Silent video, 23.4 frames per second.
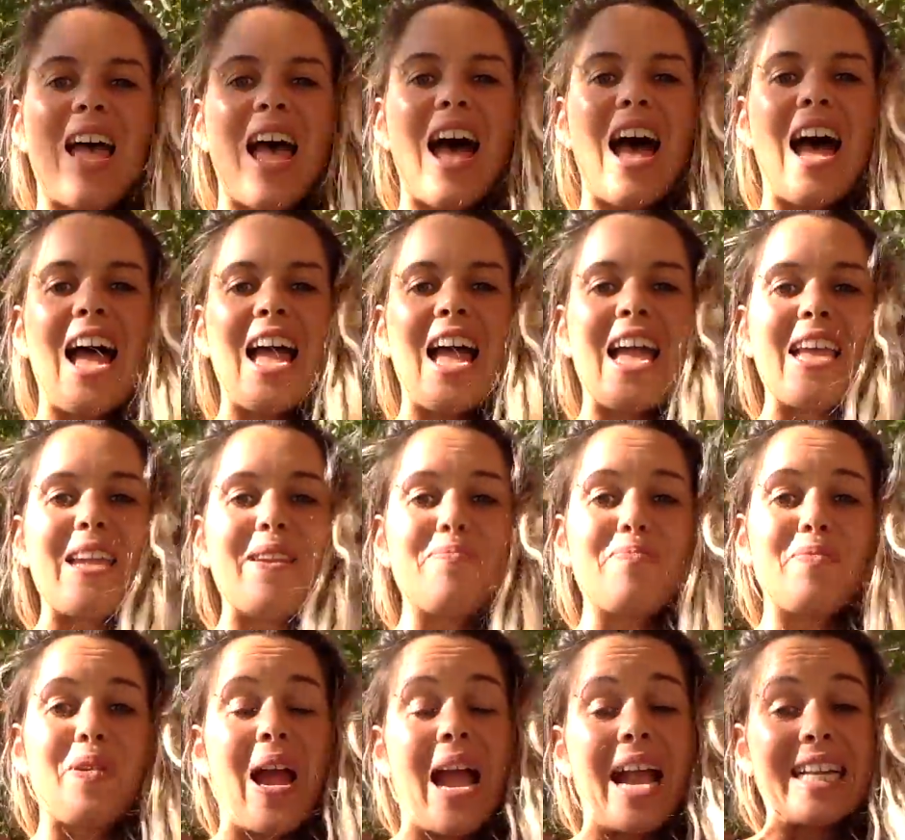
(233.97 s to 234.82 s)
I
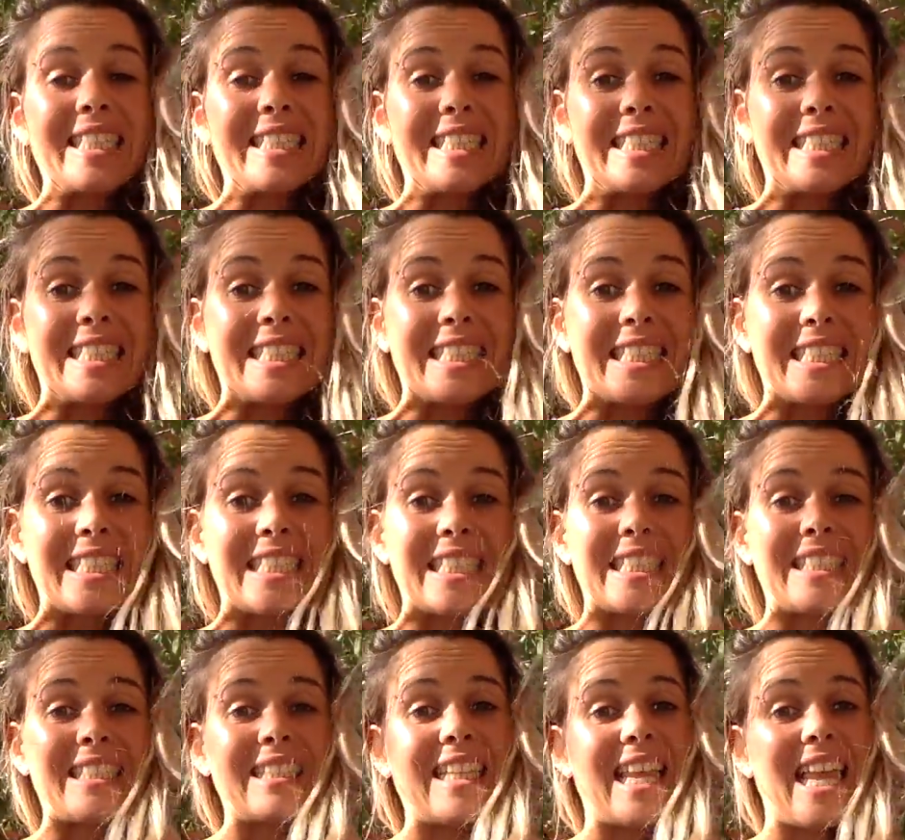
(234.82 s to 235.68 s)

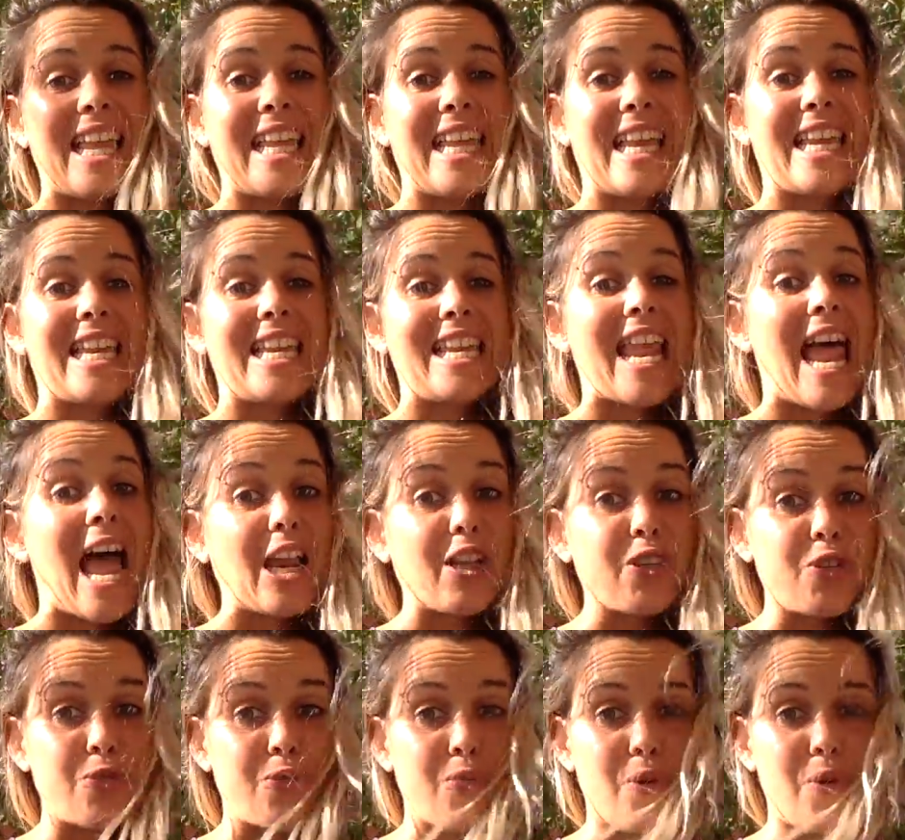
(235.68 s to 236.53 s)
practice like
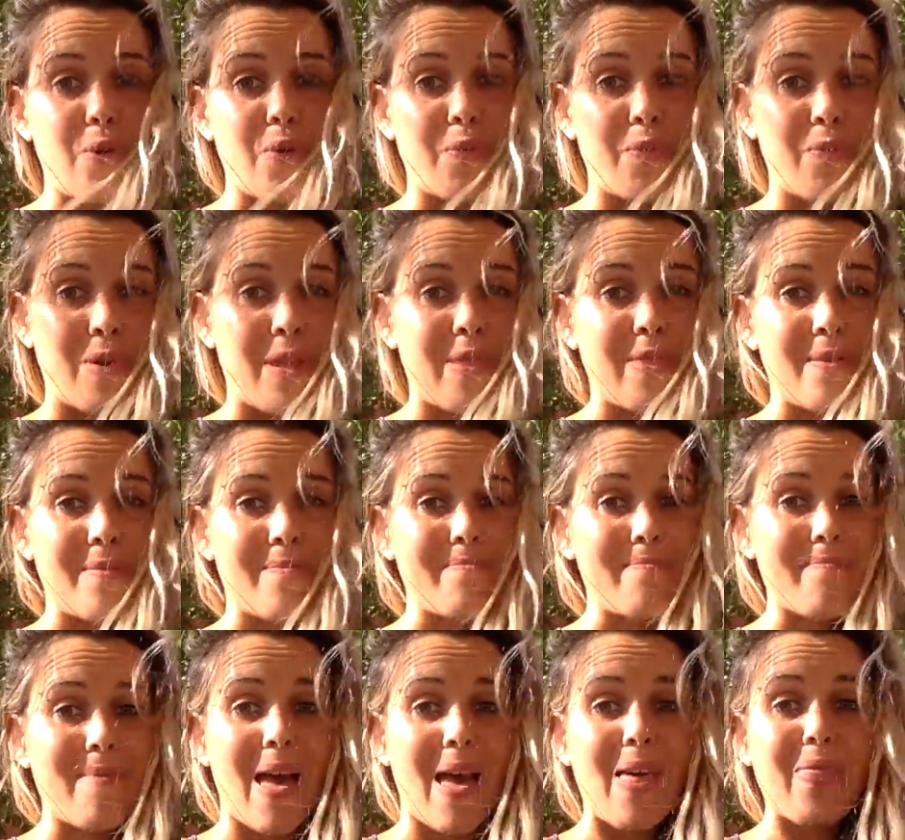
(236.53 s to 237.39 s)
natural rhythm
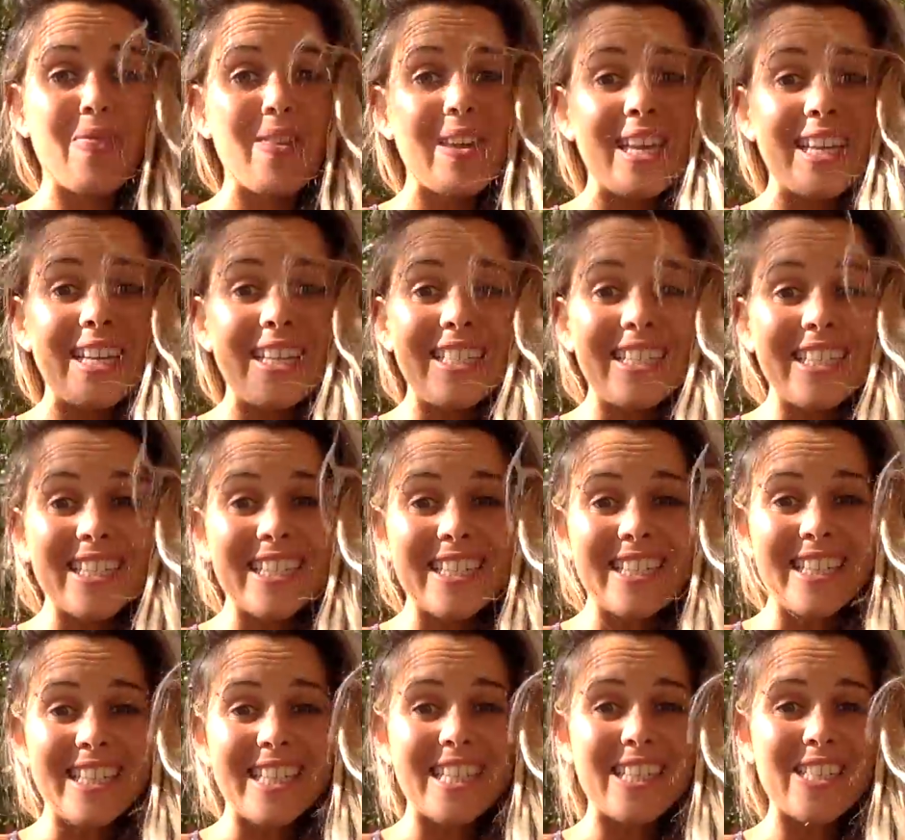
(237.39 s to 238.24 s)
method
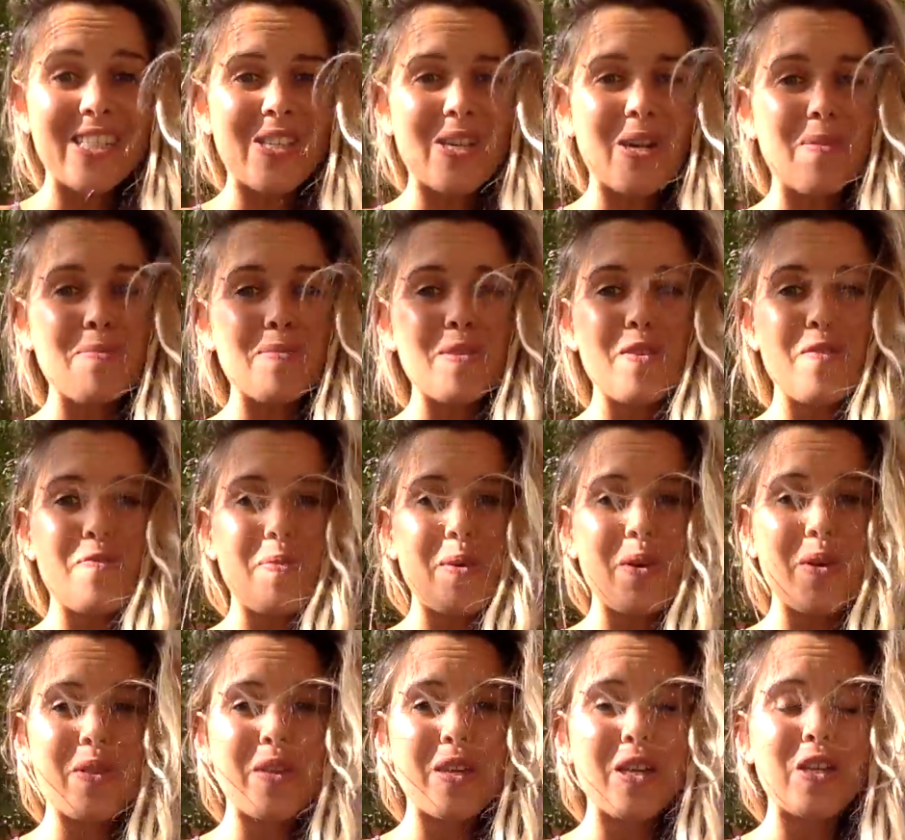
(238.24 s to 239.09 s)
in terms of
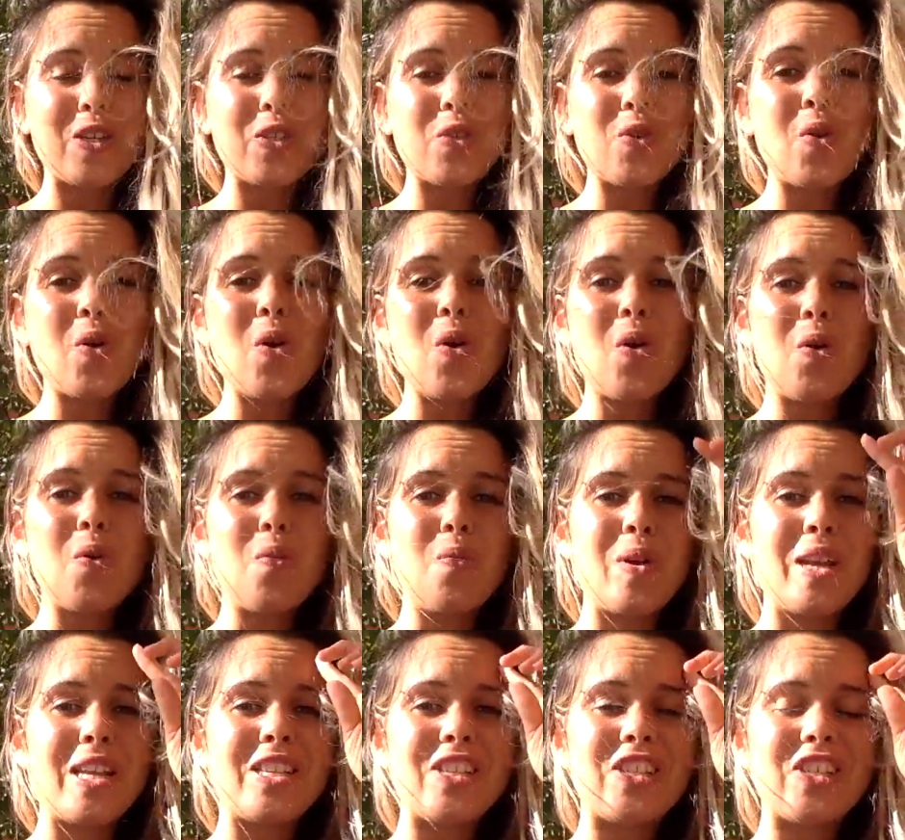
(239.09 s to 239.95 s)
birth control,
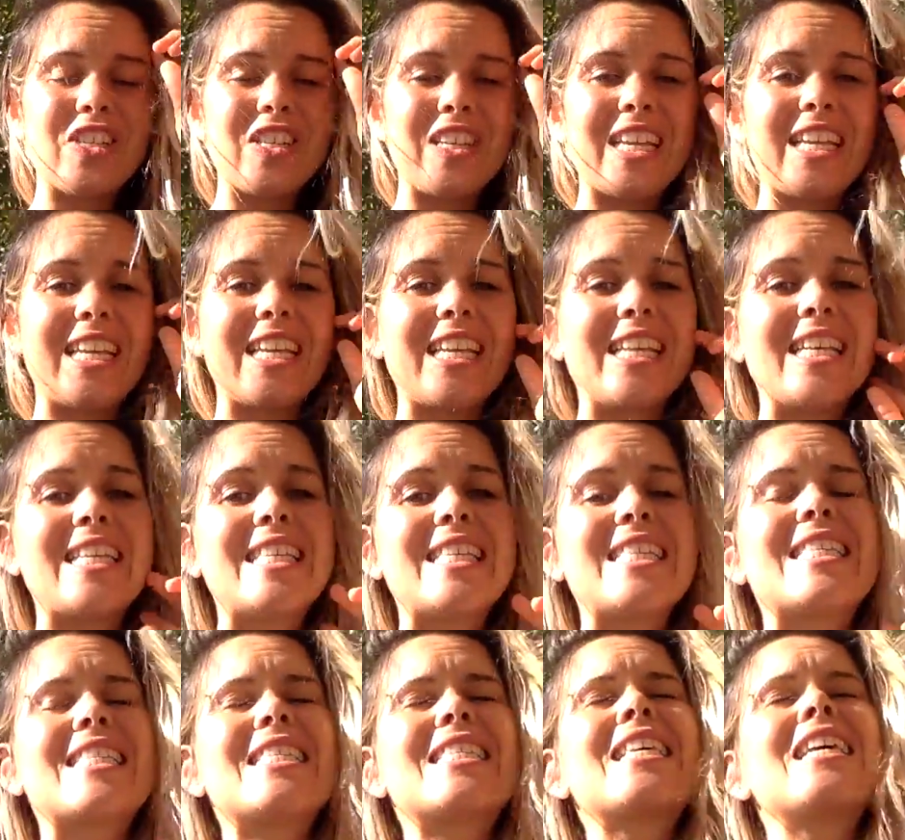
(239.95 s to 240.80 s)
which
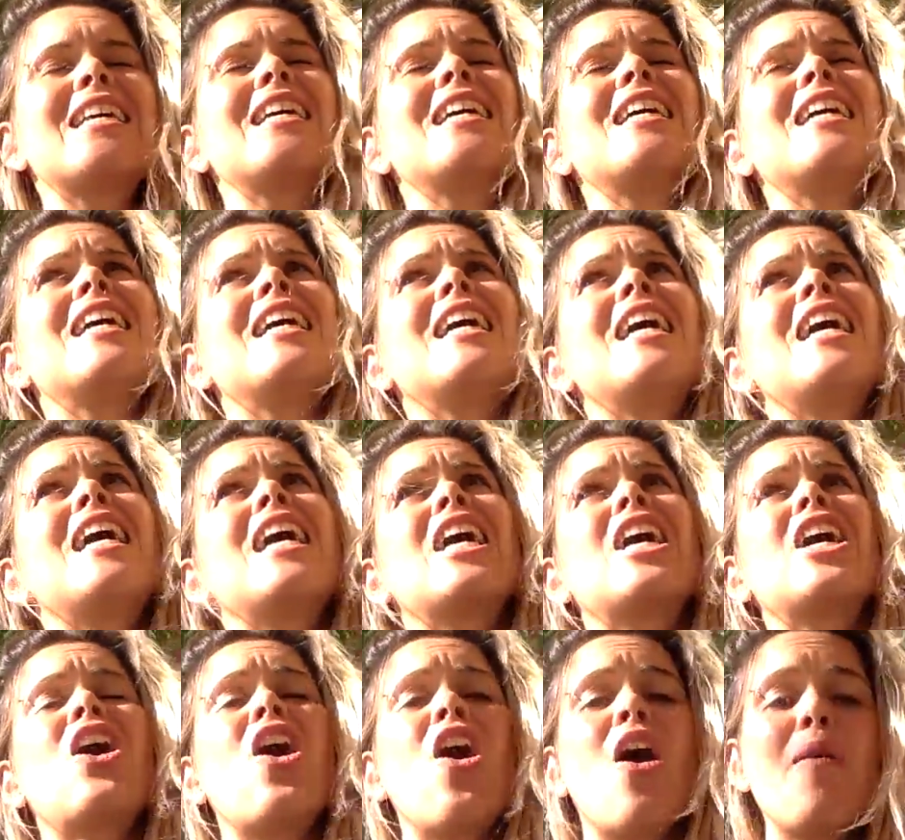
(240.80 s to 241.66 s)
is
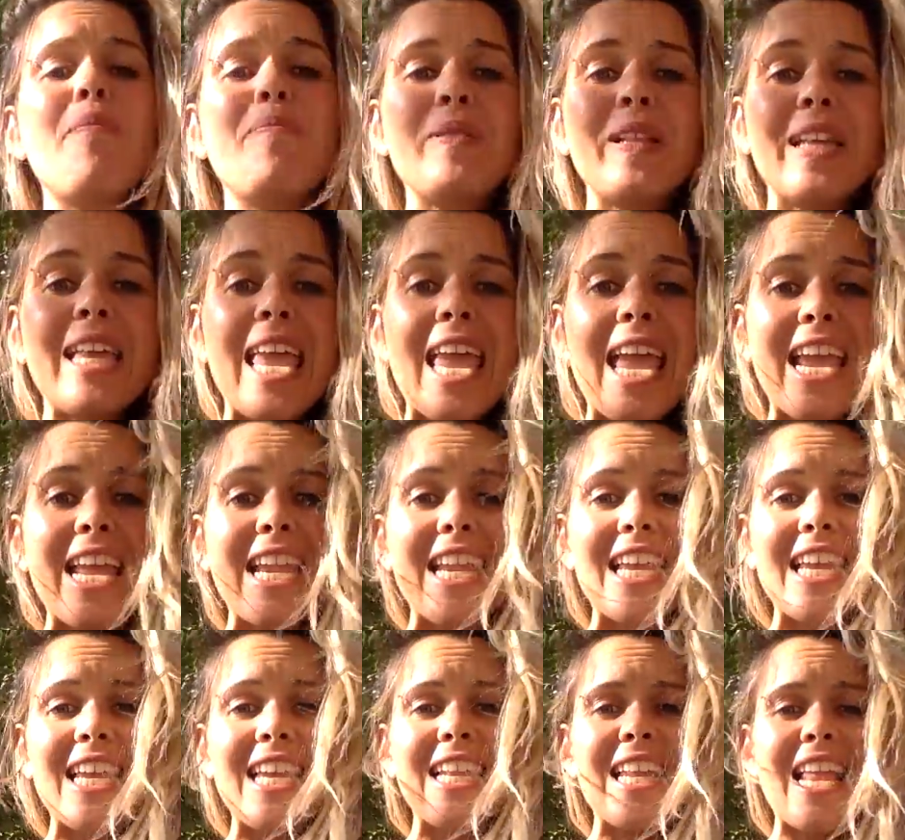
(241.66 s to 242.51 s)

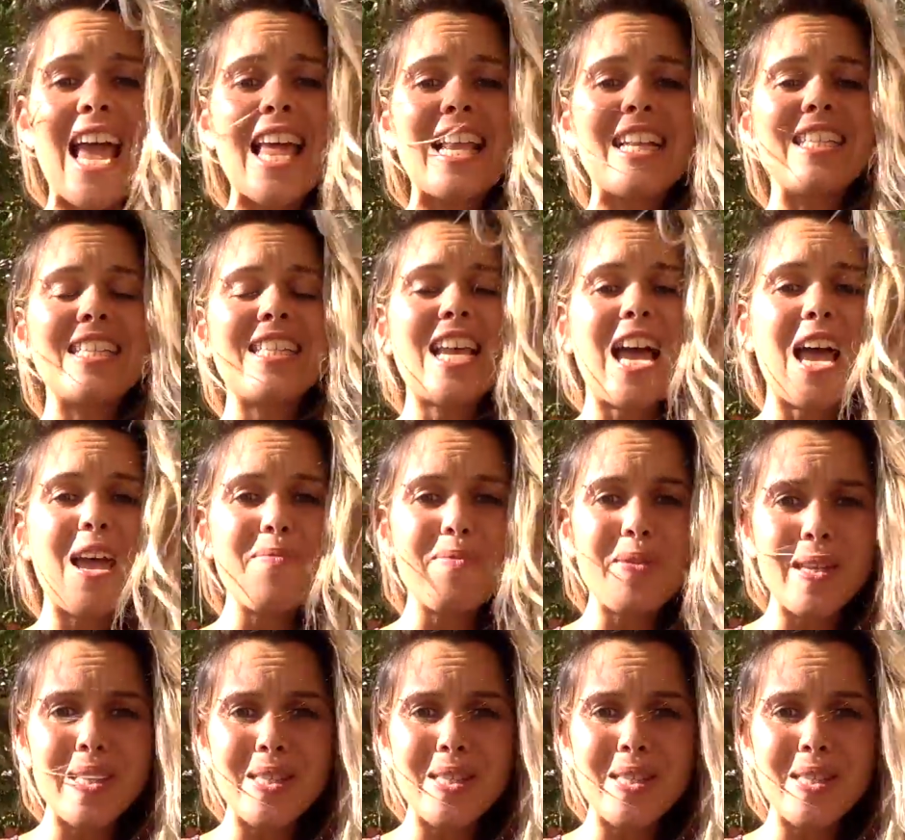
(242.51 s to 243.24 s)
complicated and time